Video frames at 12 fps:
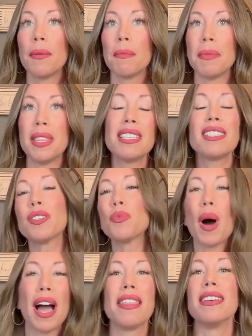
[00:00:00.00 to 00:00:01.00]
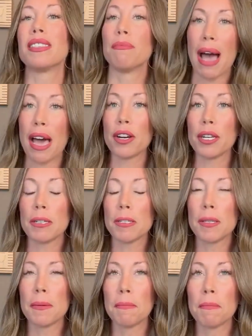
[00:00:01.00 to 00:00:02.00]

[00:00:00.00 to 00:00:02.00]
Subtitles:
This is why this matters.